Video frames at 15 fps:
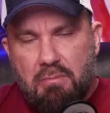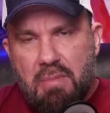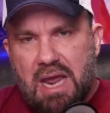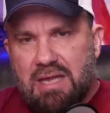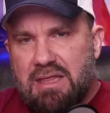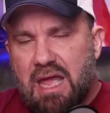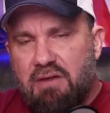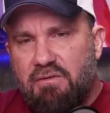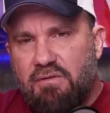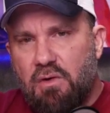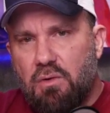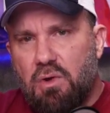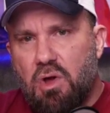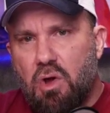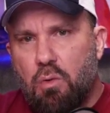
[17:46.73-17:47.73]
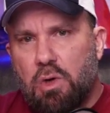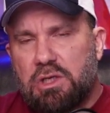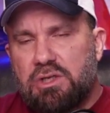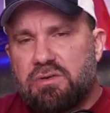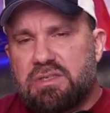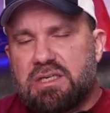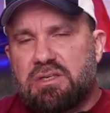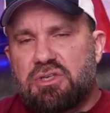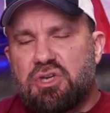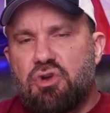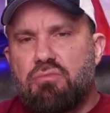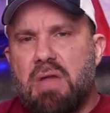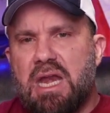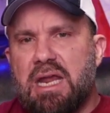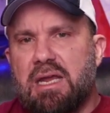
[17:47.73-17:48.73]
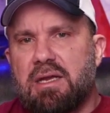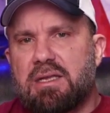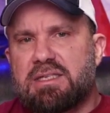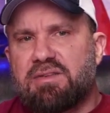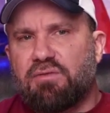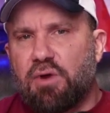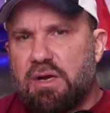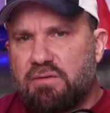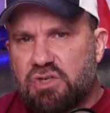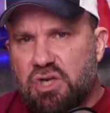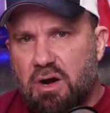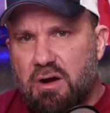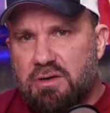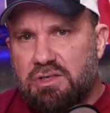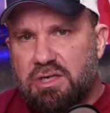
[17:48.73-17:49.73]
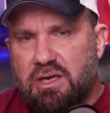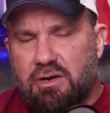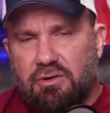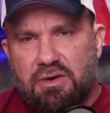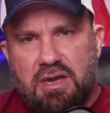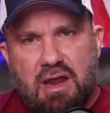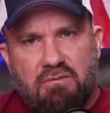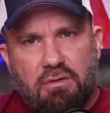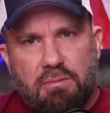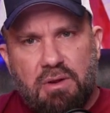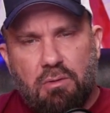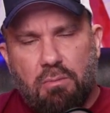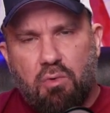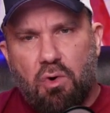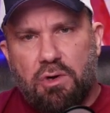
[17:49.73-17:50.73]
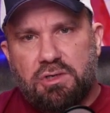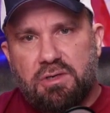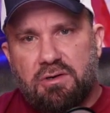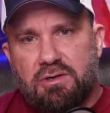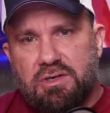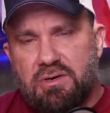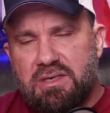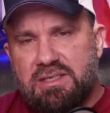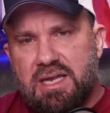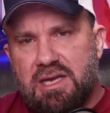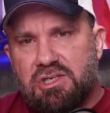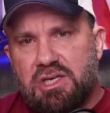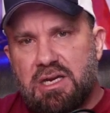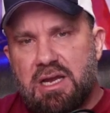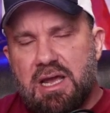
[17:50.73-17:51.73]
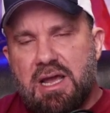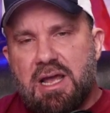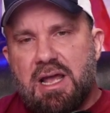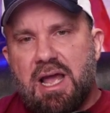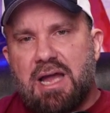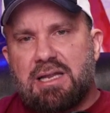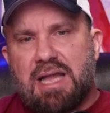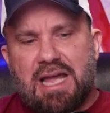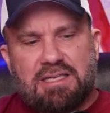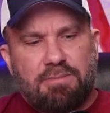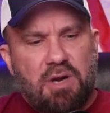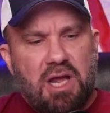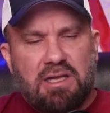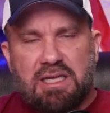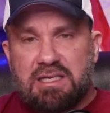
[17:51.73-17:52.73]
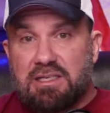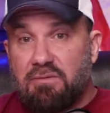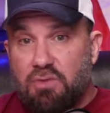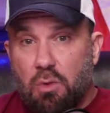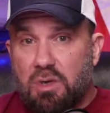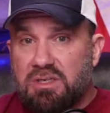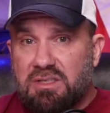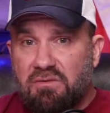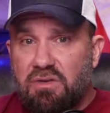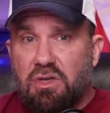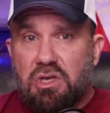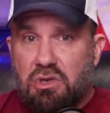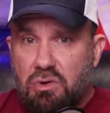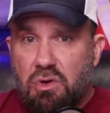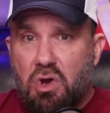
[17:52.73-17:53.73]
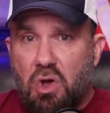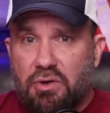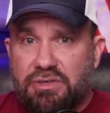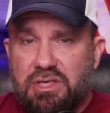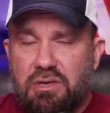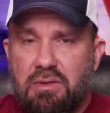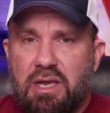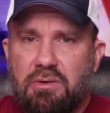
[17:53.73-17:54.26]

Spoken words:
Make that phone call. We're losing too many. It's free of charge. It'll never be reported to their duty station. And last but not least, if you are a civilian, you can call too.